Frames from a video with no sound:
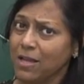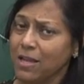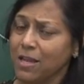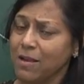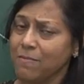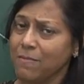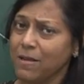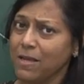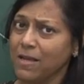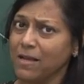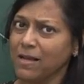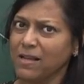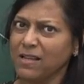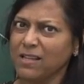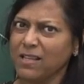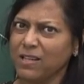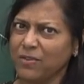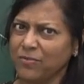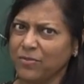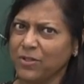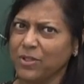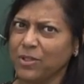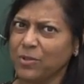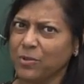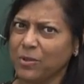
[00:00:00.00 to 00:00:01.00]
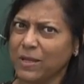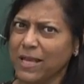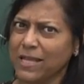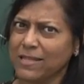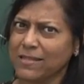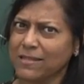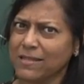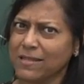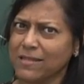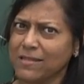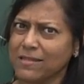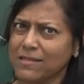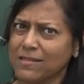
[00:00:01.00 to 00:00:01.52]
in my earlier video
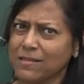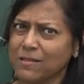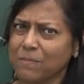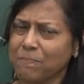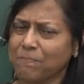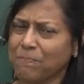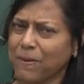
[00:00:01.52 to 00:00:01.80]
lessons,